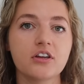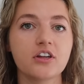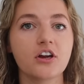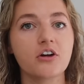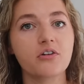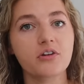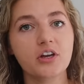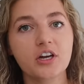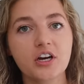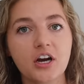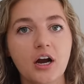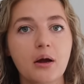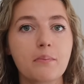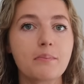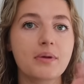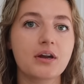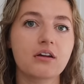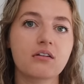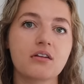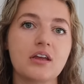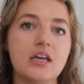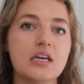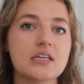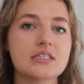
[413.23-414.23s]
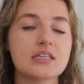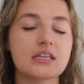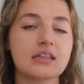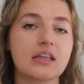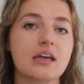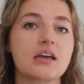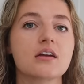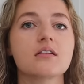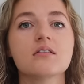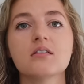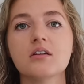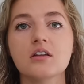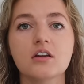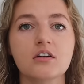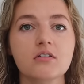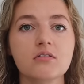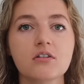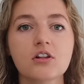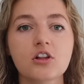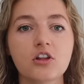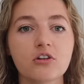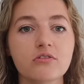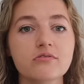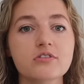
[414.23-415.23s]
you know, Europe, Middle East, and like, you know,
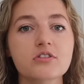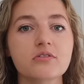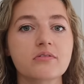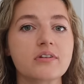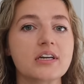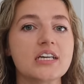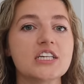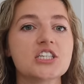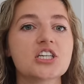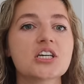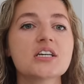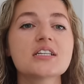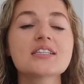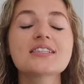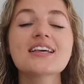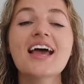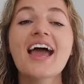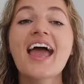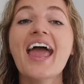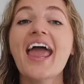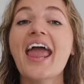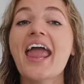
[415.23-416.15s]
close regions,